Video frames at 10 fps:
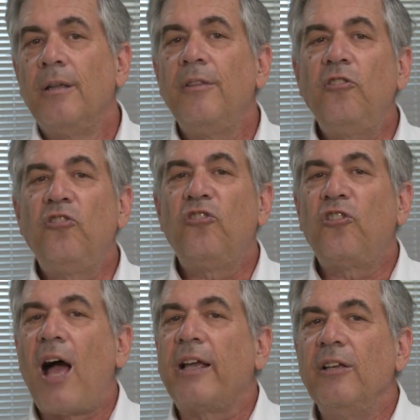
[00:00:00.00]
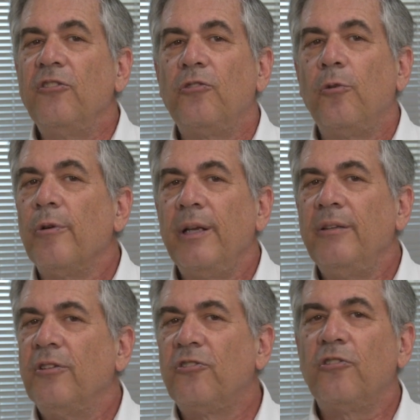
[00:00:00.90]
This shocking
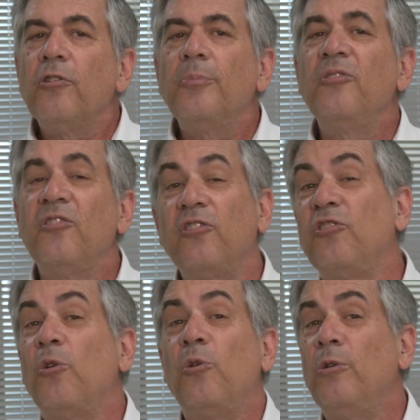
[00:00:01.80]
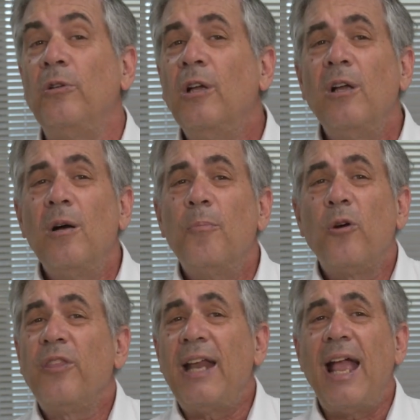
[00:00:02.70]
story disturbs the soul
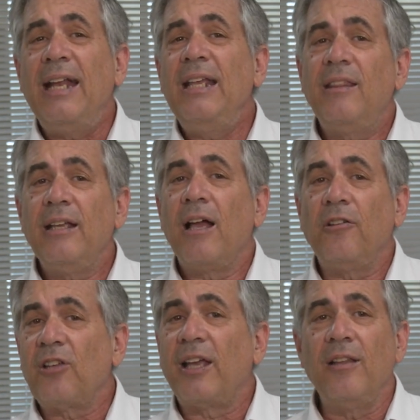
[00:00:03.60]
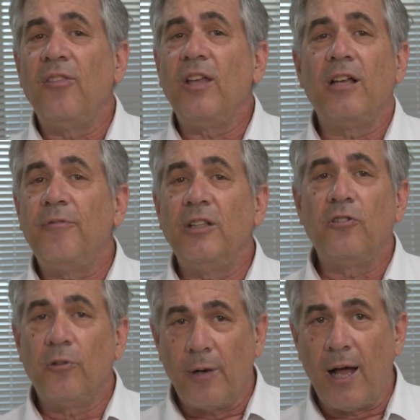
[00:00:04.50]
more than anything else I can think of in
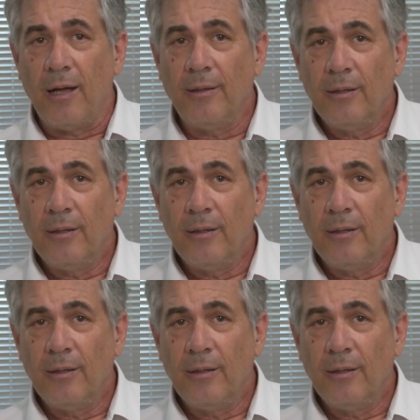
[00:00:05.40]
Torah.